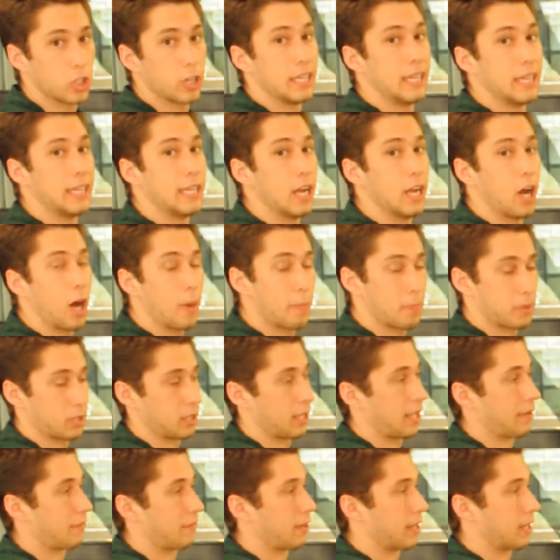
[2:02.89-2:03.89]
in the upper
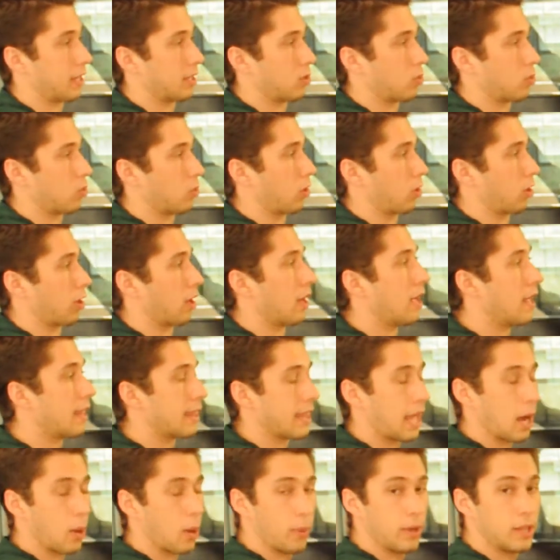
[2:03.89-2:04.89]
left-hand corner.
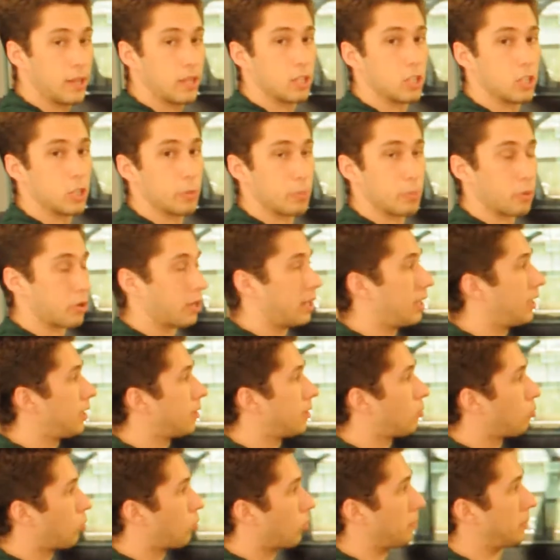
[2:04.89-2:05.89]
That way the debris
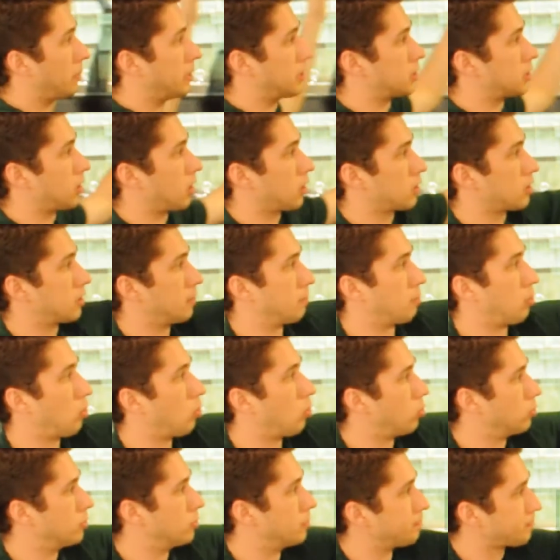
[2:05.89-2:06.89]
will be sucked and
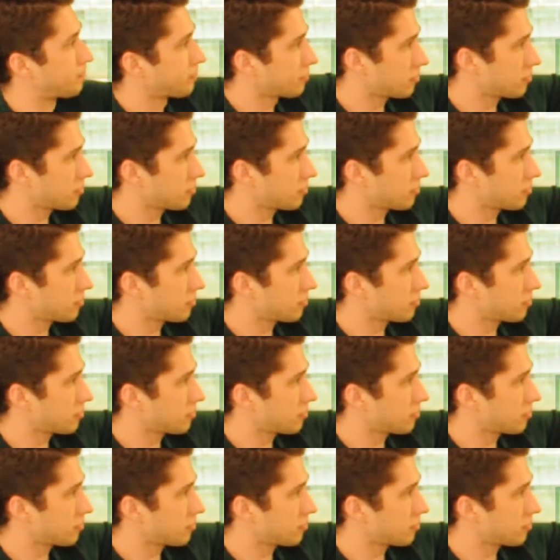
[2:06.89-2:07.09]
pulled